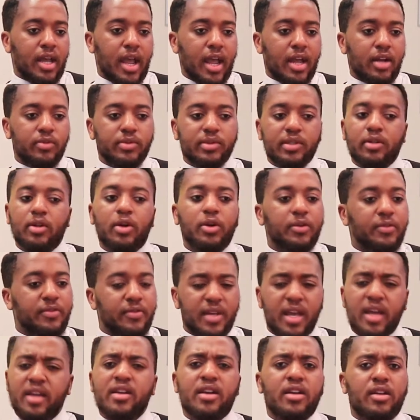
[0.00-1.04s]
And it was a lot of,
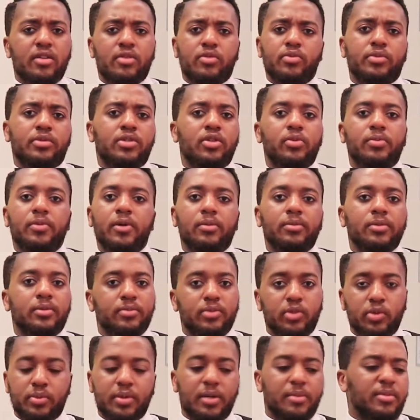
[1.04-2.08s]
no
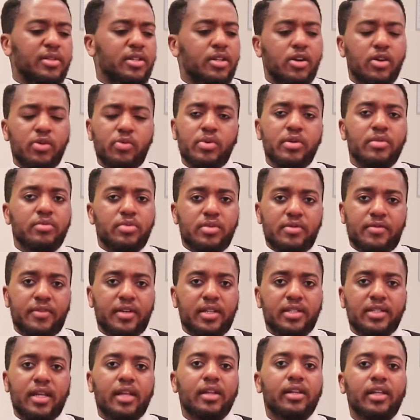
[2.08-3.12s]
problem. No, we
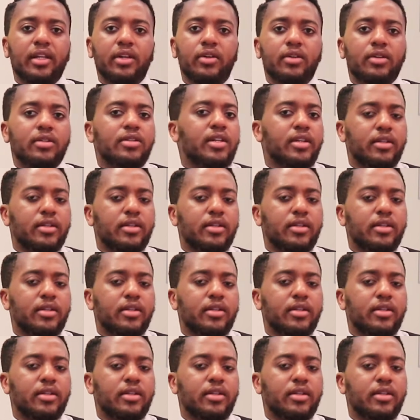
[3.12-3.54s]
fix that later.